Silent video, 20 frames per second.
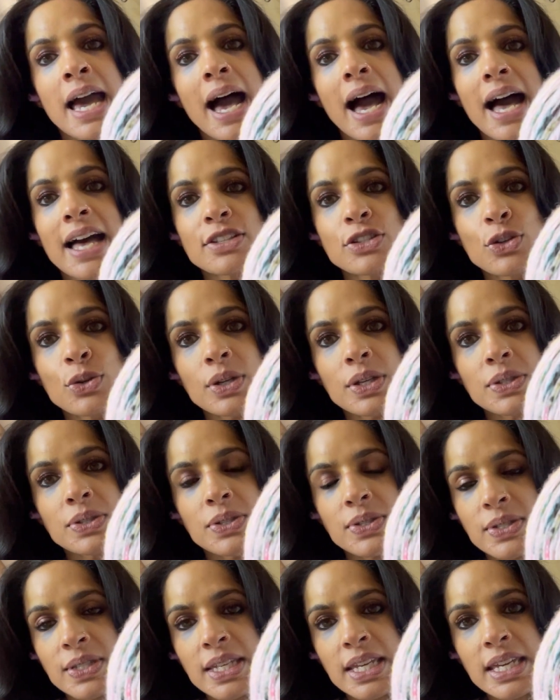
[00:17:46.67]
as you can
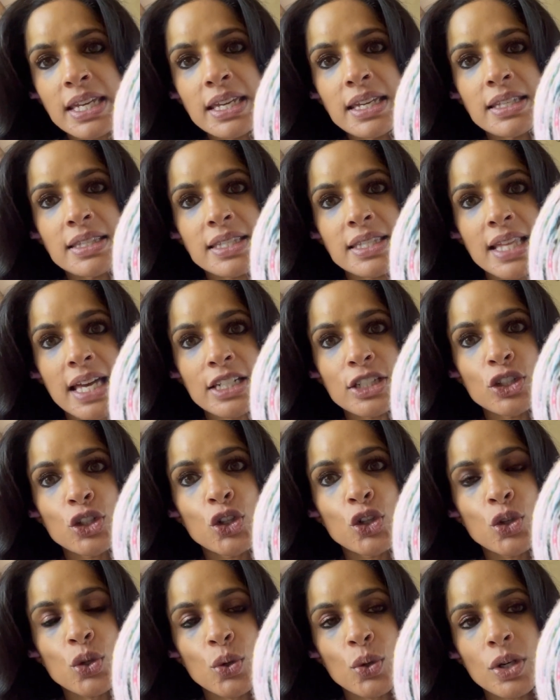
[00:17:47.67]
see, it's that
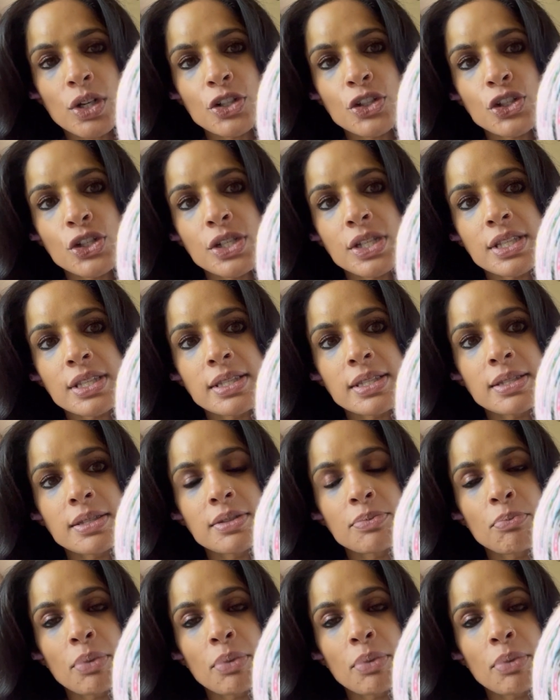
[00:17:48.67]
gorgeous,